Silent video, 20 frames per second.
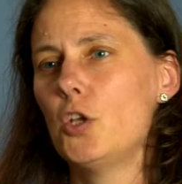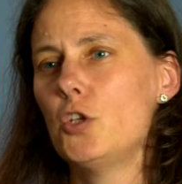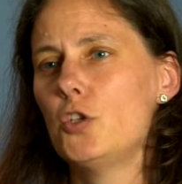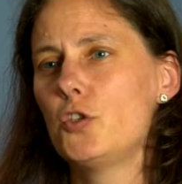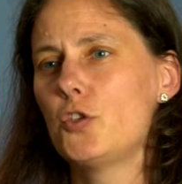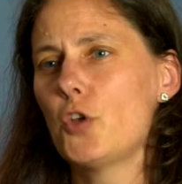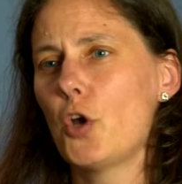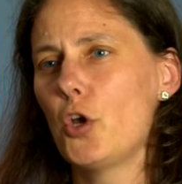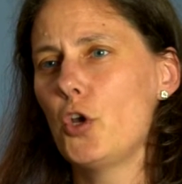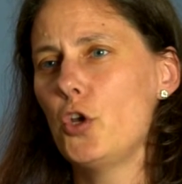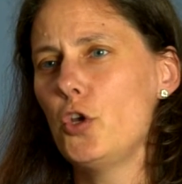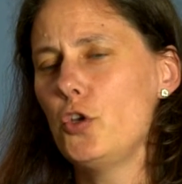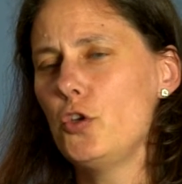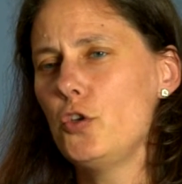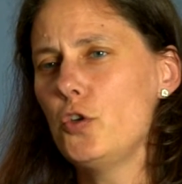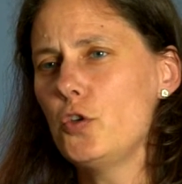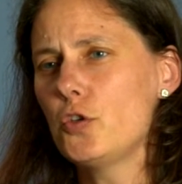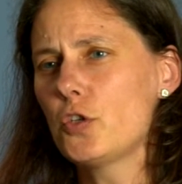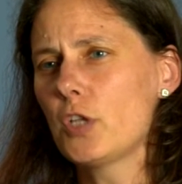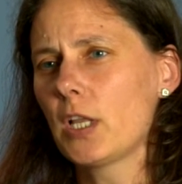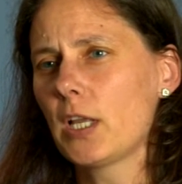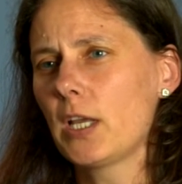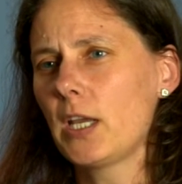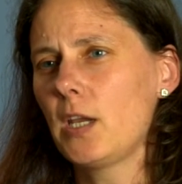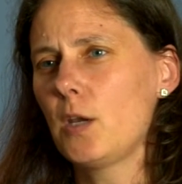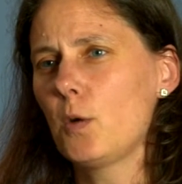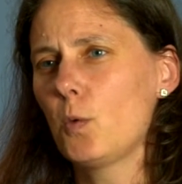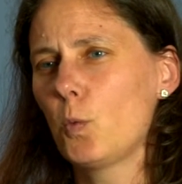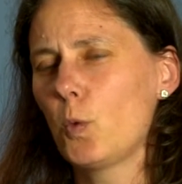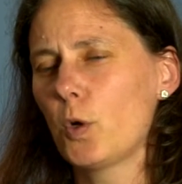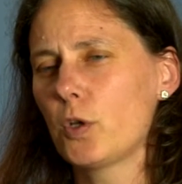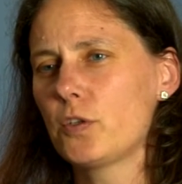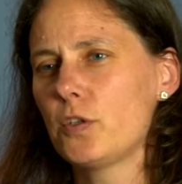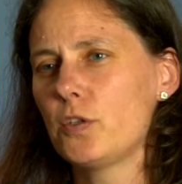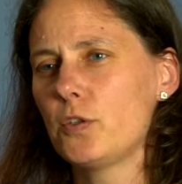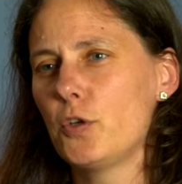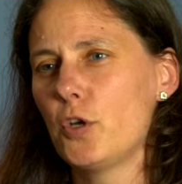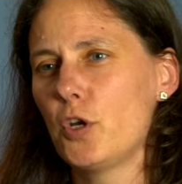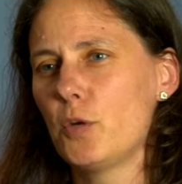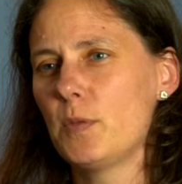So usually what
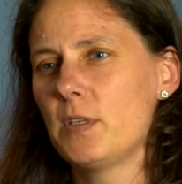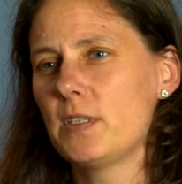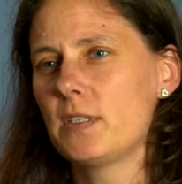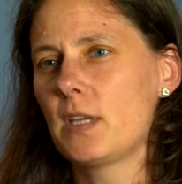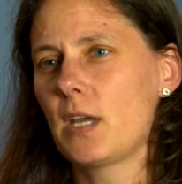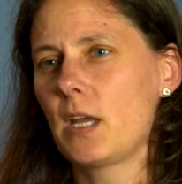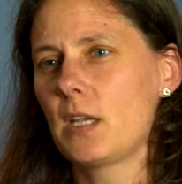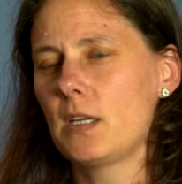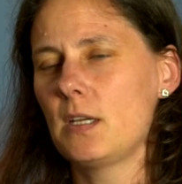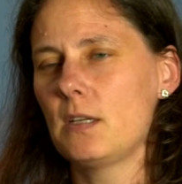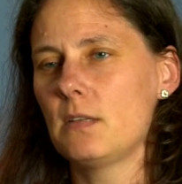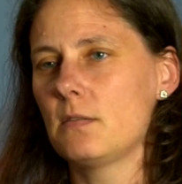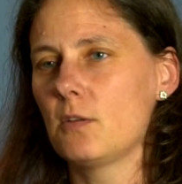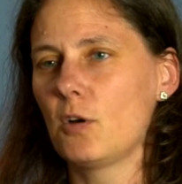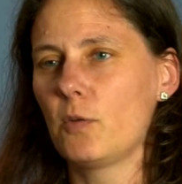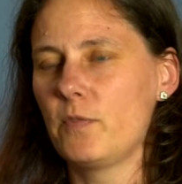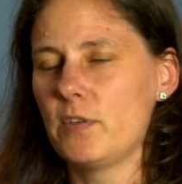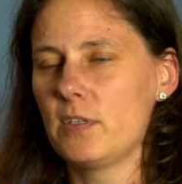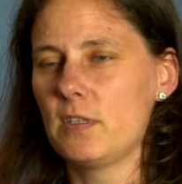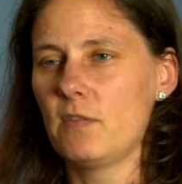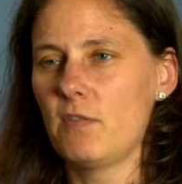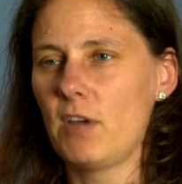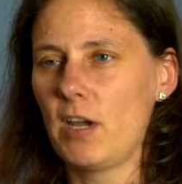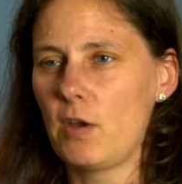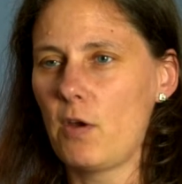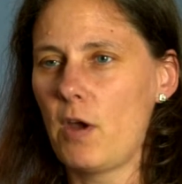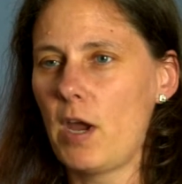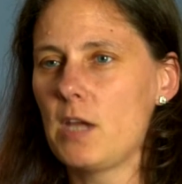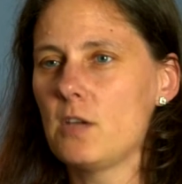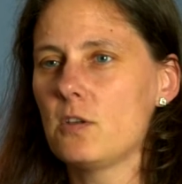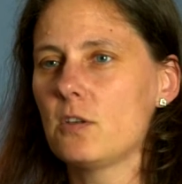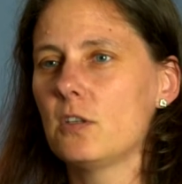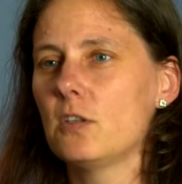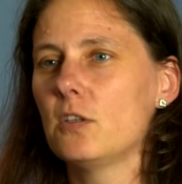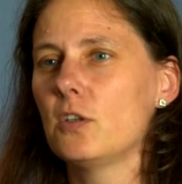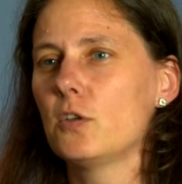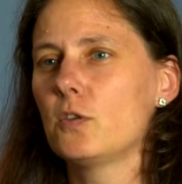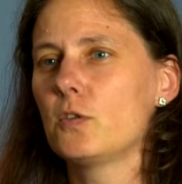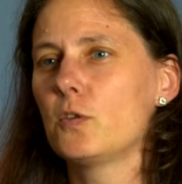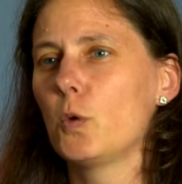determines that is obviously
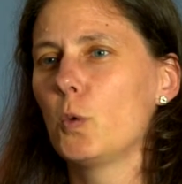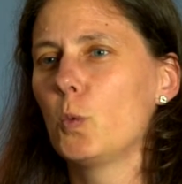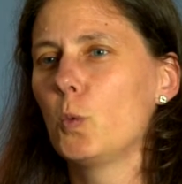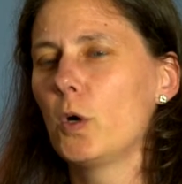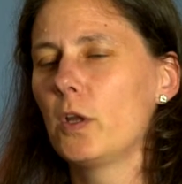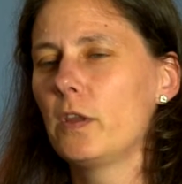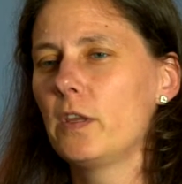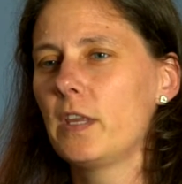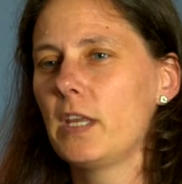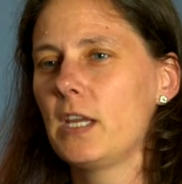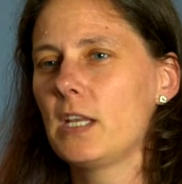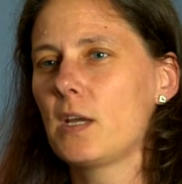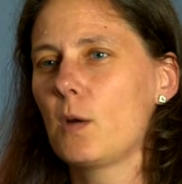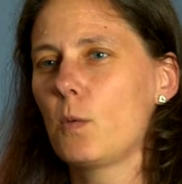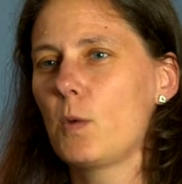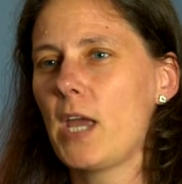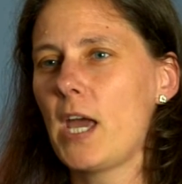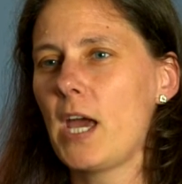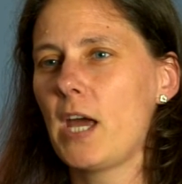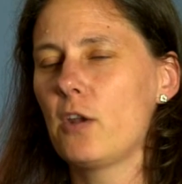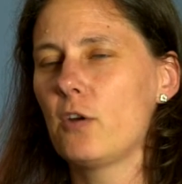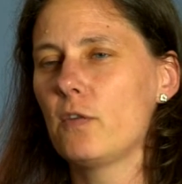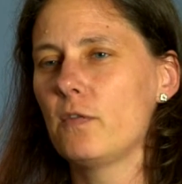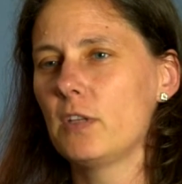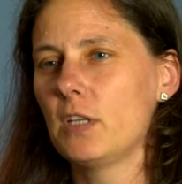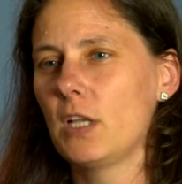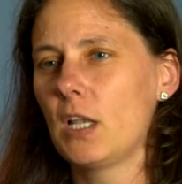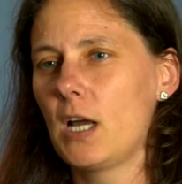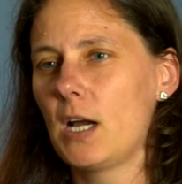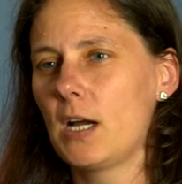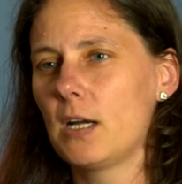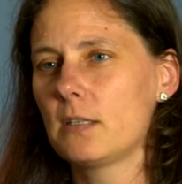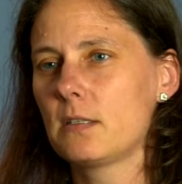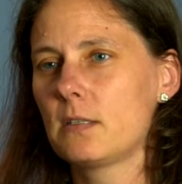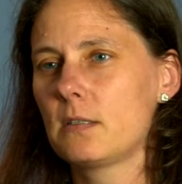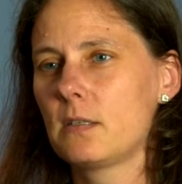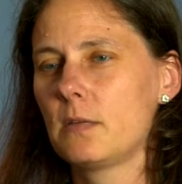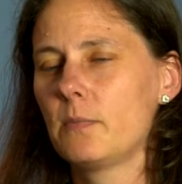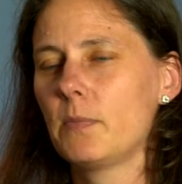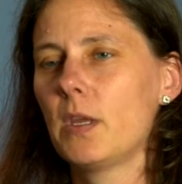valuation. So one thing that we had over the
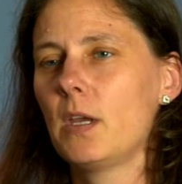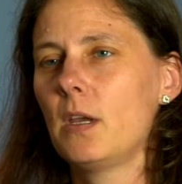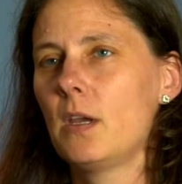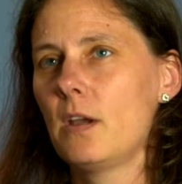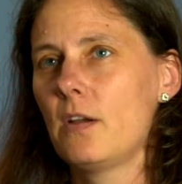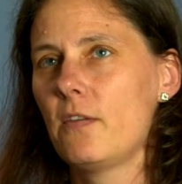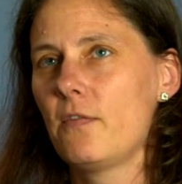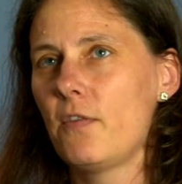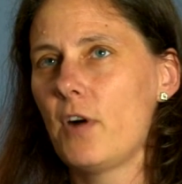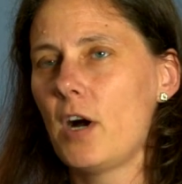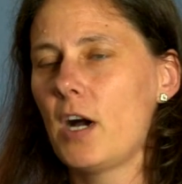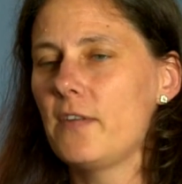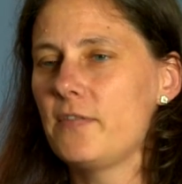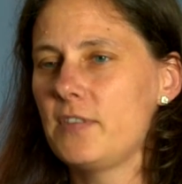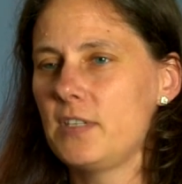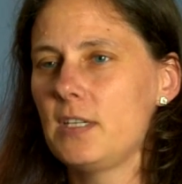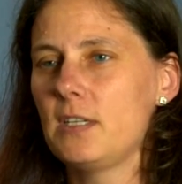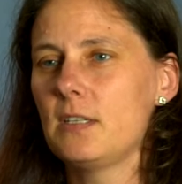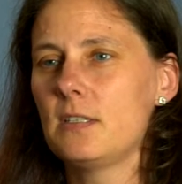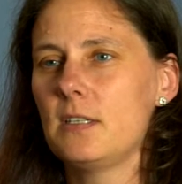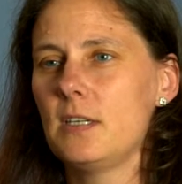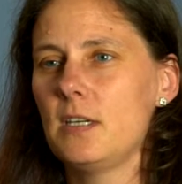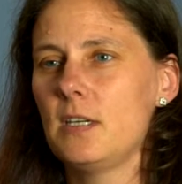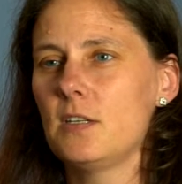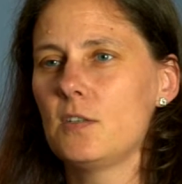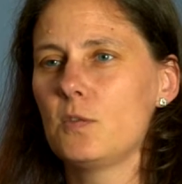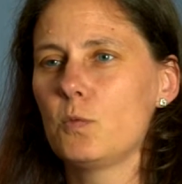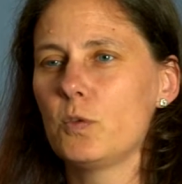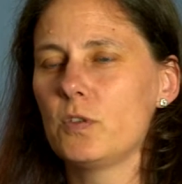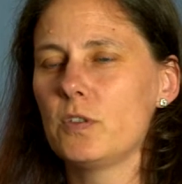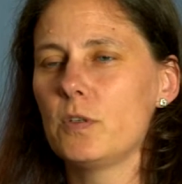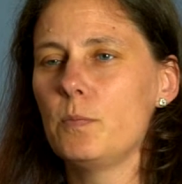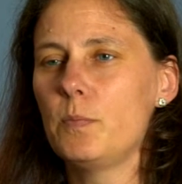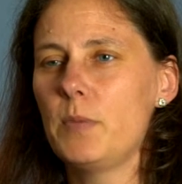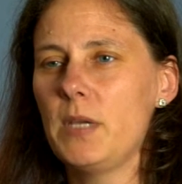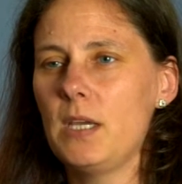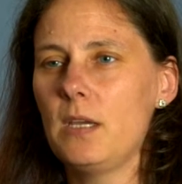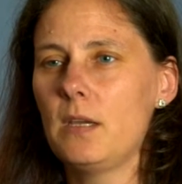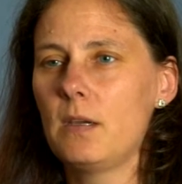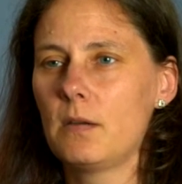last five, six years was a
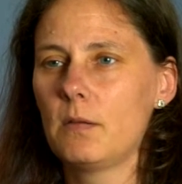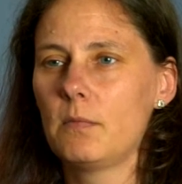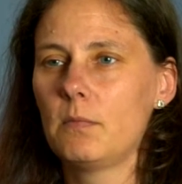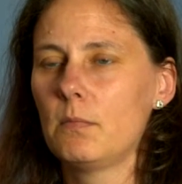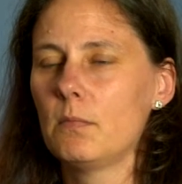big